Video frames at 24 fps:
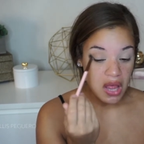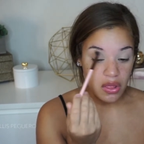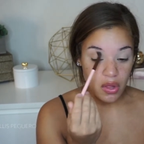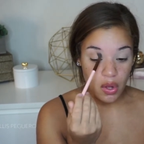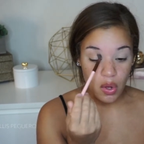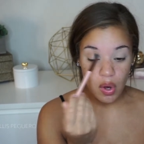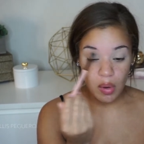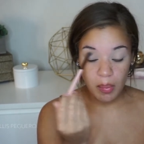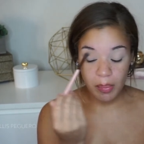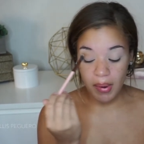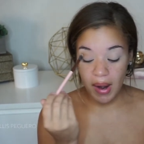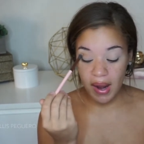The
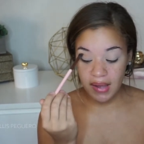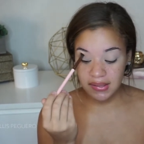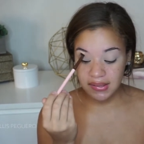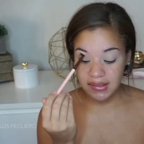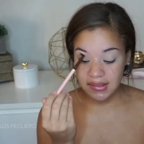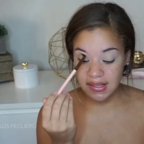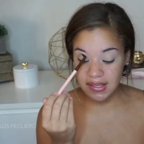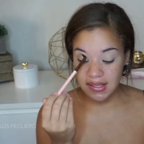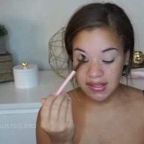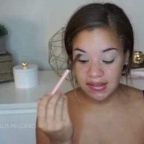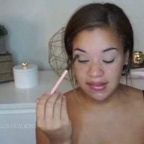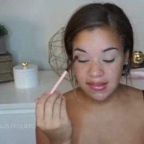whole process
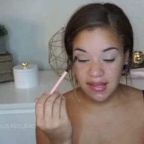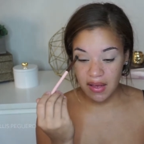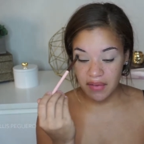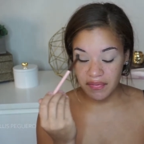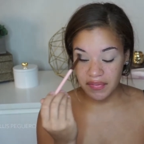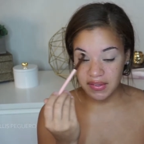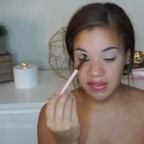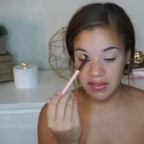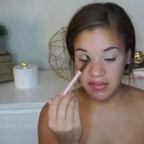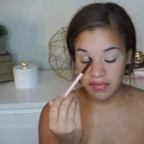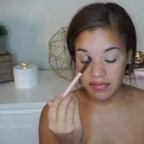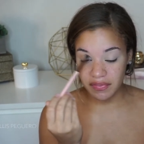in
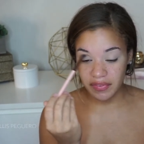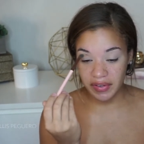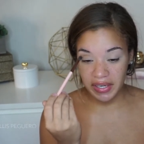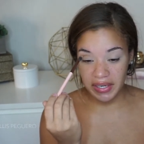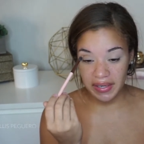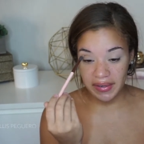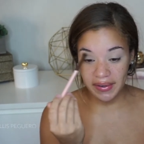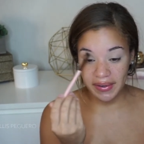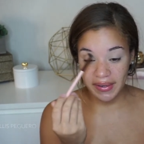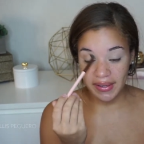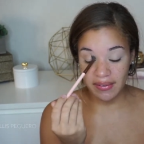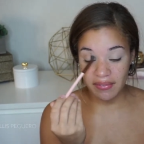itself is a
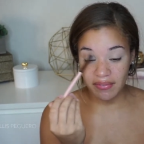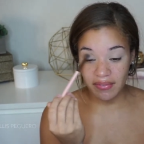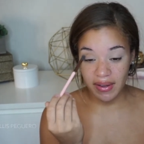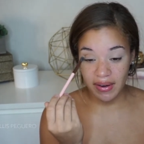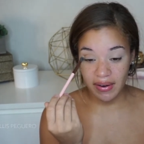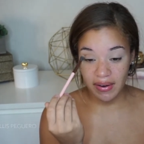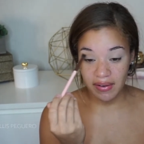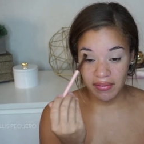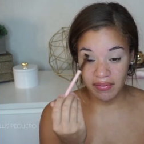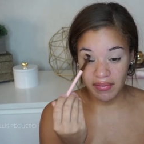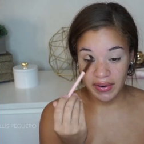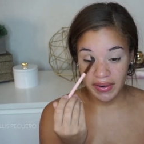very,
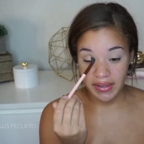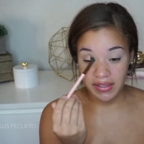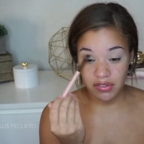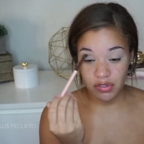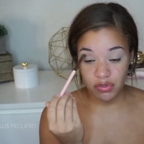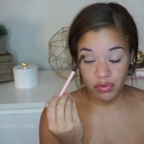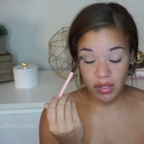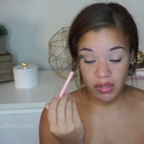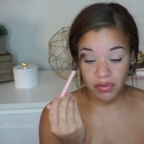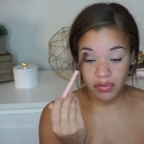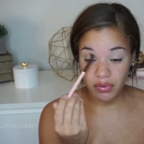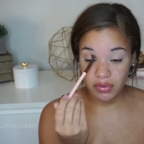very, very
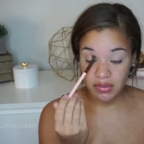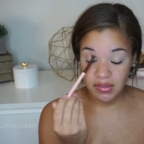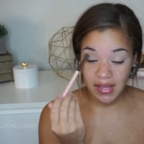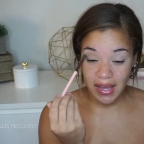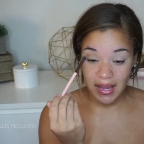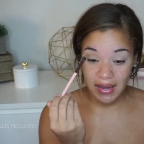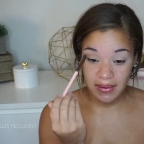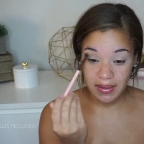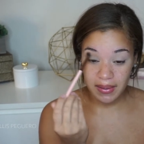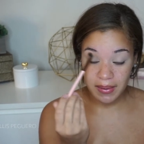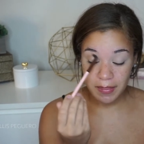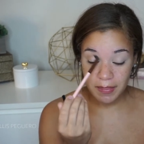stressful
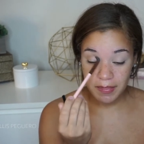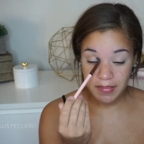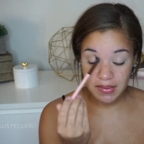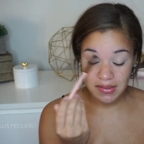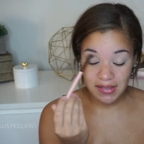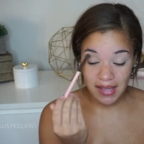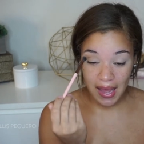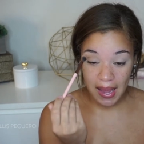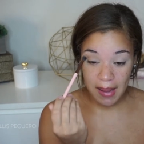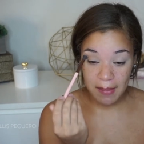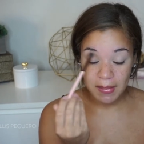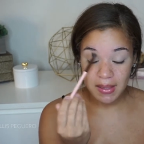time
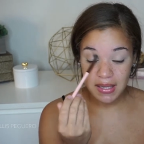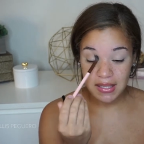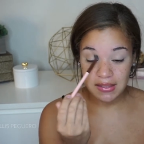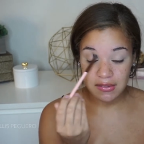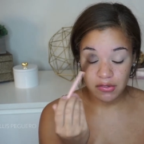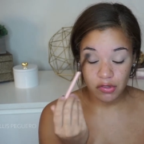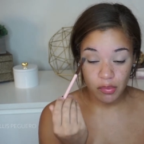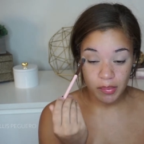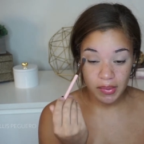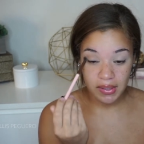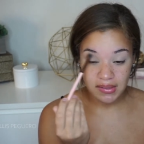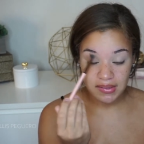
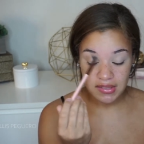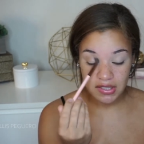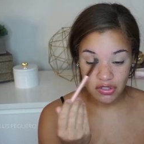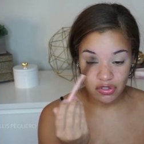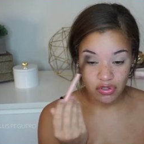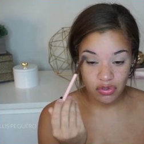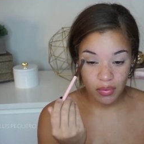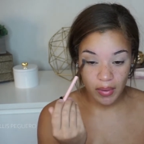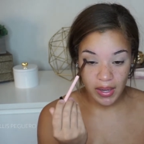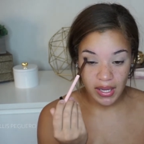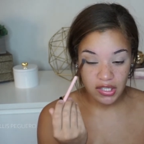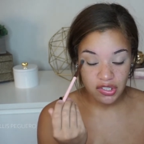time-consuming
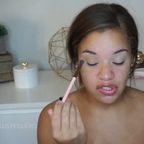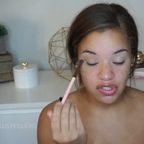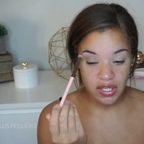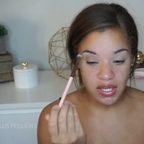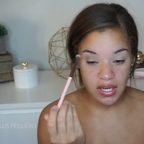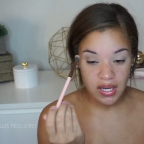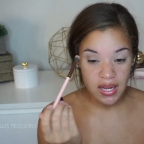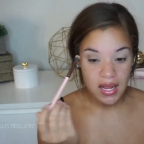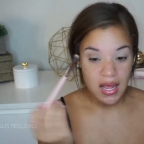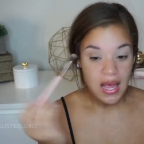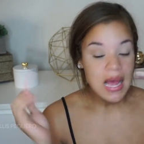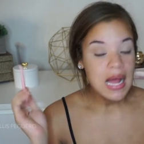
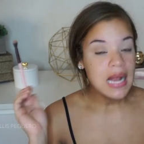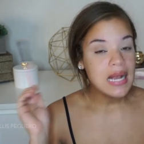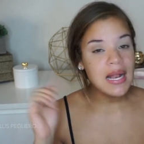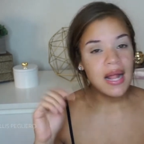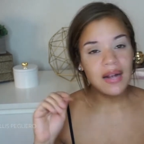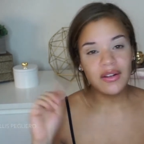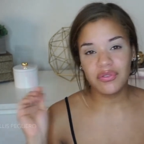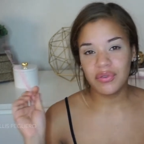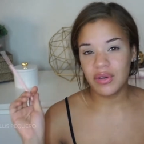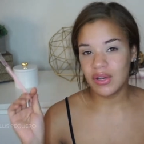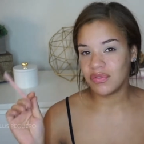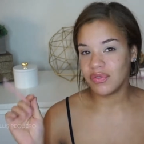situation.
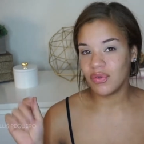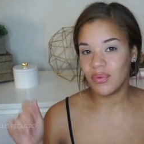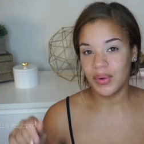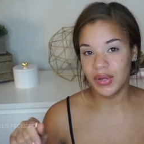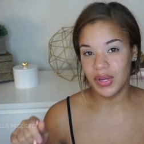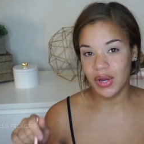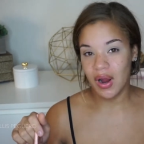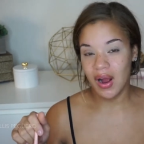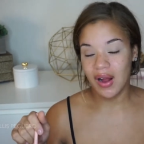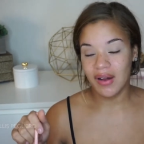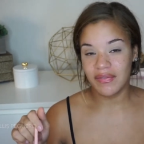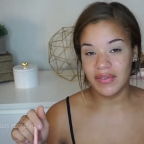Not stressful when
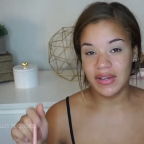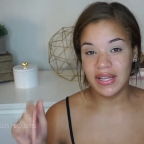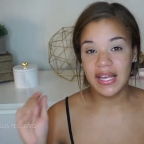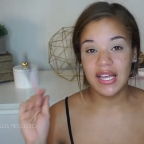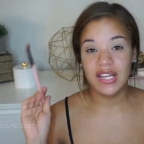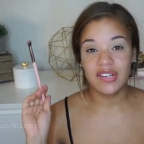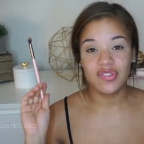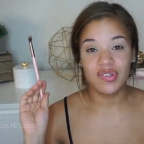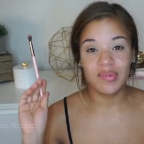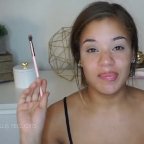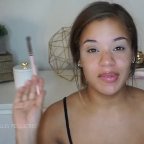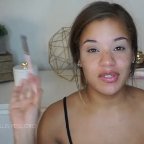you're on
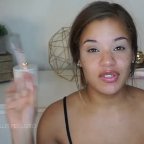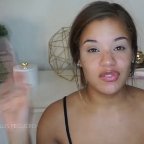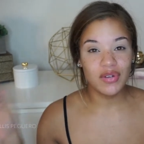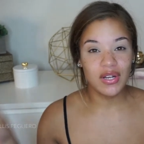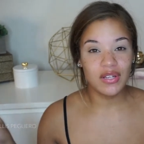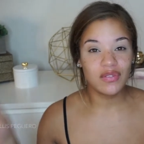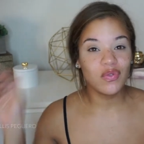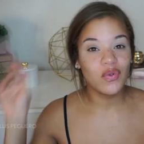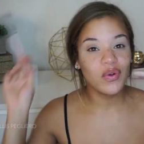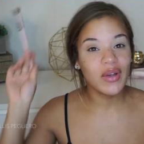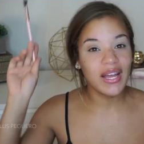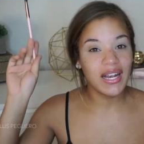vacation, but
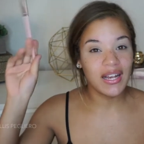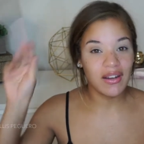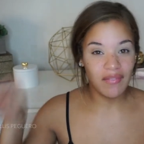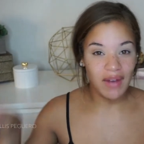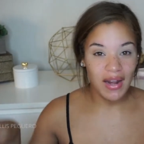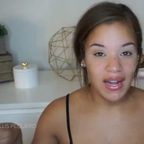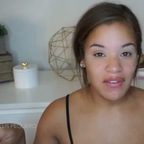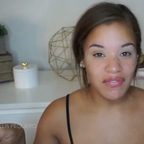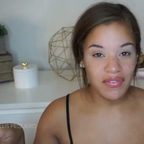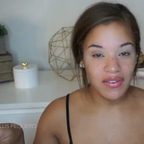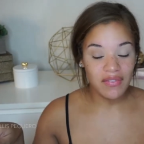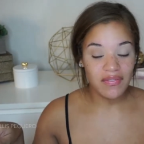stressful getting
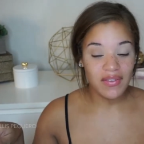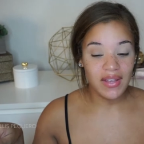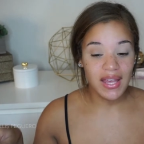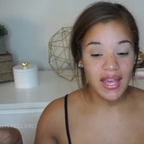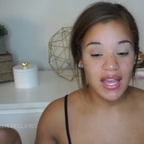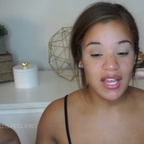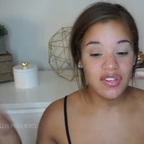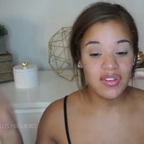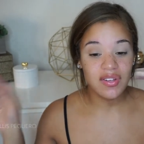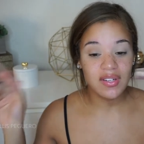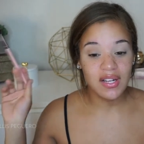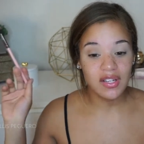ready for the
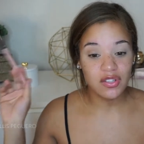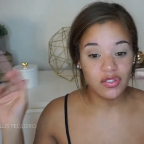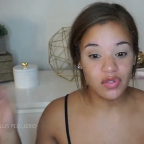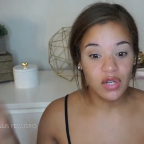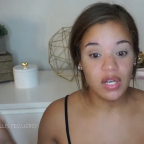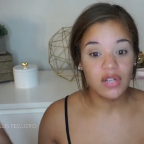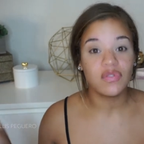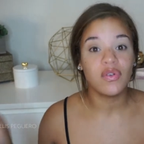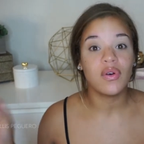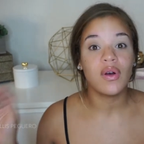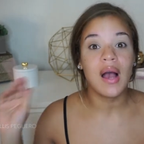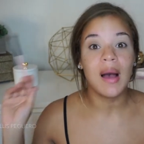vacation and
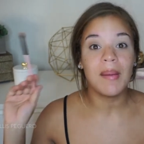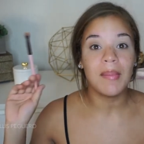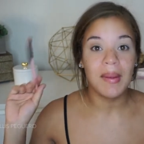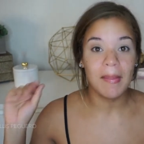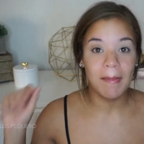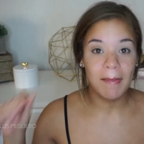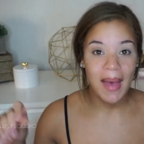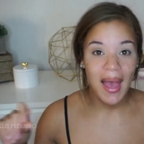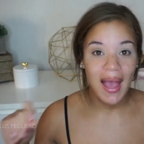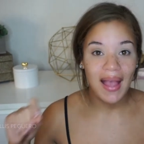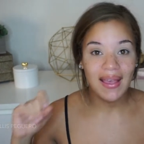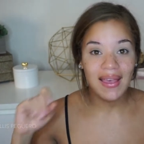stressful coming
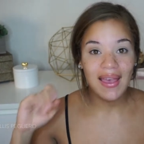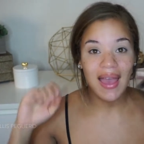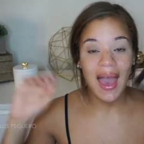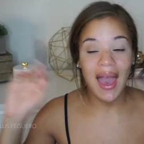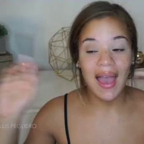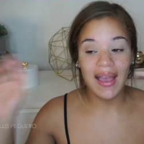back